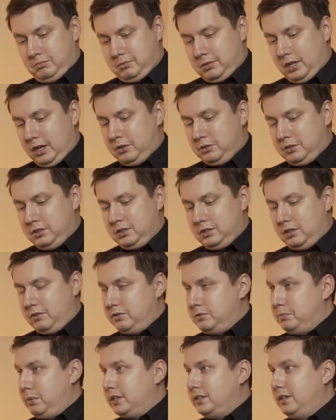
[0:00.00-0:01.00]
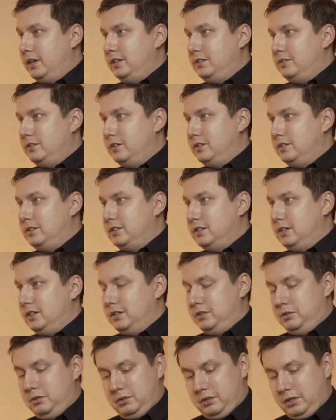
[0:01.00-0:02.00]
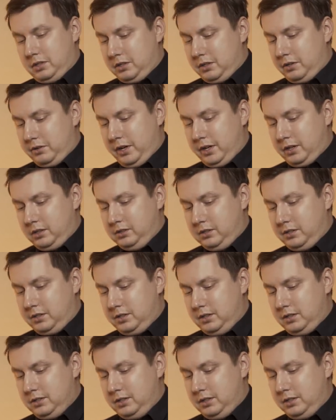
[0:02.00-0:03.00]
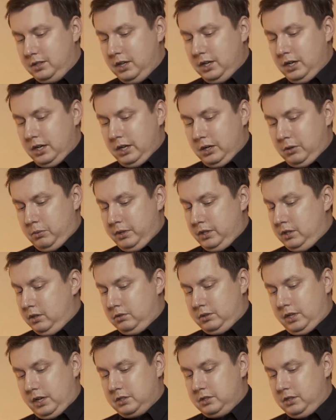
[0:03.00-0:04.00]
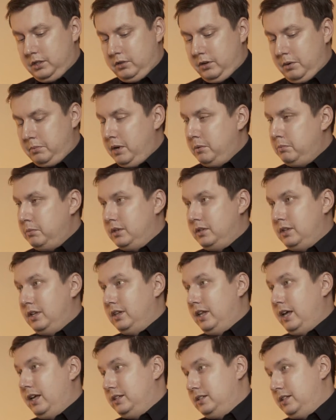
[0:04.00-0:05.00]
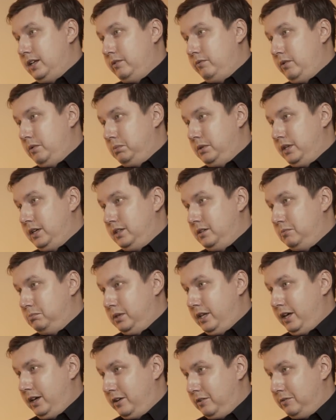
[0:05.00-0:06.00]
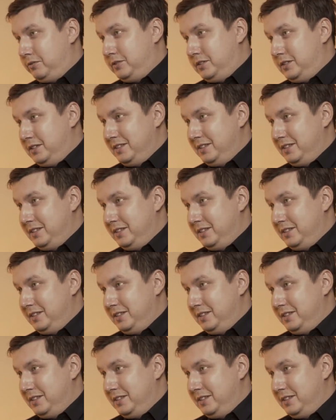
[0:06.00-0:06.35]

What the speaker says: thousands of spectators during the regular season. We don't actually remember the last time we played in playoffs,